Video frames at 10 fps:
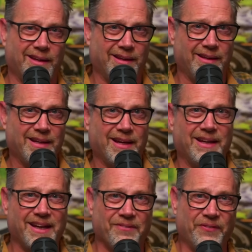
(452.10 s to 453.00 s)
yeah,
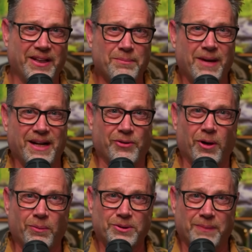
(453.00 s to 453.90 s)
you got to feed the
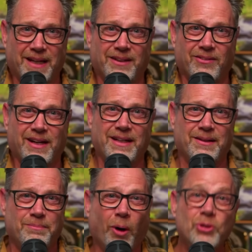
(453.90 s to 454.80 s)
microbes, man, all
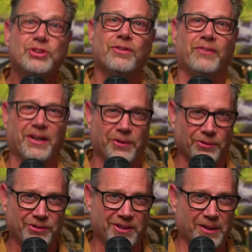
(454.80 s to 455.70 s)
right? Most of it
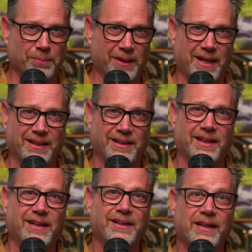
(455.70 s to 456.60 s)
goes to the plant,
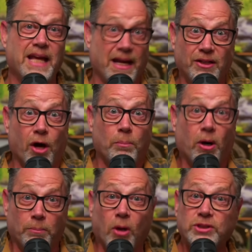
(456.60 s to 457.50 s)
eh? Yeah, no,
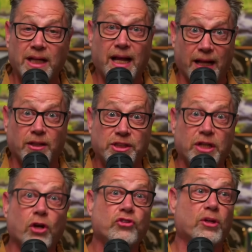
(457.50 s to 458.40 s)
mo- most of that
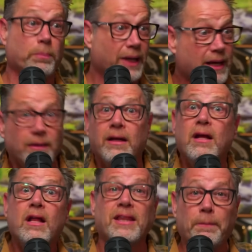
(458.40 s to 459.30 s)
energy goes to the plant.
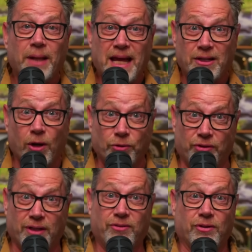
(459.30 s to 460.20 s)
The plant knows
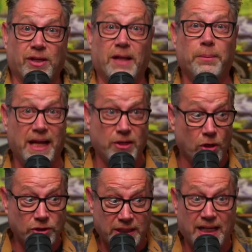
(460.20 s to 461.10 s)
this, okay? The plant
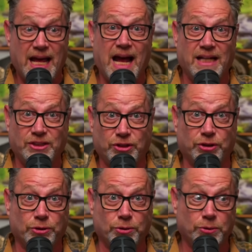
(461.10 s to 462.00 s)
knows that it has
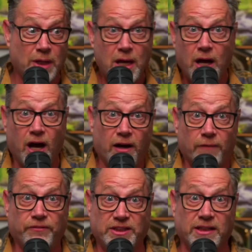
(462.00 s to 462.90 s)
to
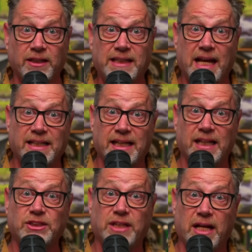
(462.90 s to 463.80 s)
uh, facilitate the
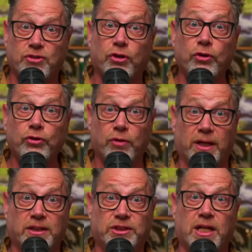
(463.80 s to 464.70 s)
exchange, the
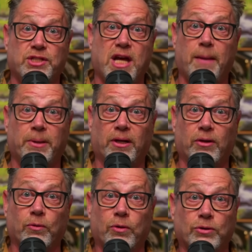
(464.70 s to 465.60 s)
nutrient exchange happen in
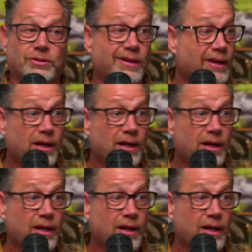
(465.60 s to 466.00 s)
the roots